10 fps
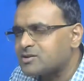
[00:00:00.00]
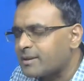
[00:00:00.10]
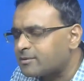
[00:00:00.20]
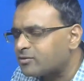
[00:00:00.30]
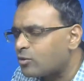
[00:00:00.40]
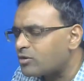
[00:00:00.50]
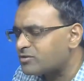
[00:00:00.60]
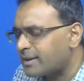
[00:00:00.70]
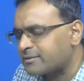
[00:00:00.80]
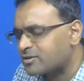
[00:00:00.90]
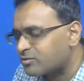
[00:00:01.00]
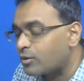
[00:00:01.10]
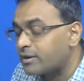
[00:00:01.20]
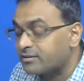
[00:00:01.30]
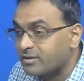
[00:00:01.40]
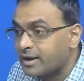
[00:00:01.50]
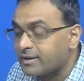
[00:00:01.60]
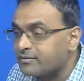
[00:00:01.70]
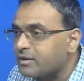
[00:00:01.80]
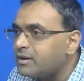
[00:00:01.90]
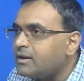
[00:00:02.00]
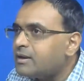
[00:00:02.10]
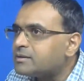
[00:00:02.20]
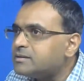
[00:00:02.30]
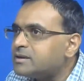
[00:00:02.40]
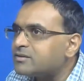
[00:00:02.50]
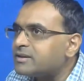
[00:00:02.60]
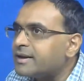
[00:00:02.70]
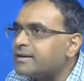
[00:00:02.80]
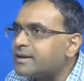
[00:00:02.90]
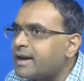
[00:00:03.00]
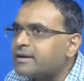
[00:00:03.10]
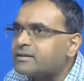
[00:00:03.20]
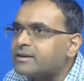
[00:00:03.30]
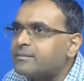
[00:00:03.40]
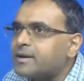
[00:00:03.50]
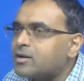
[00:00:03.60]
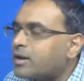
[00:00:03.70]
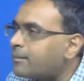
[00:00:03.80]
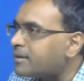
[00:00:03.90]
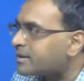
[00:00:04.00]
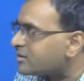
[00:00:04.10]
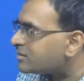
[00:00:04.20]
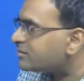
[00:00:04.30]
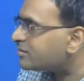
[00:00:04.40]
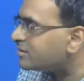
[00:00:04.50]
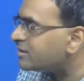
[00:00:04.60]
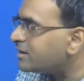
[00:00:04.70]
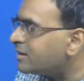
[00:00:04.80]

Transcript: Chapters 4 and 5. There's an entire treatment on applications.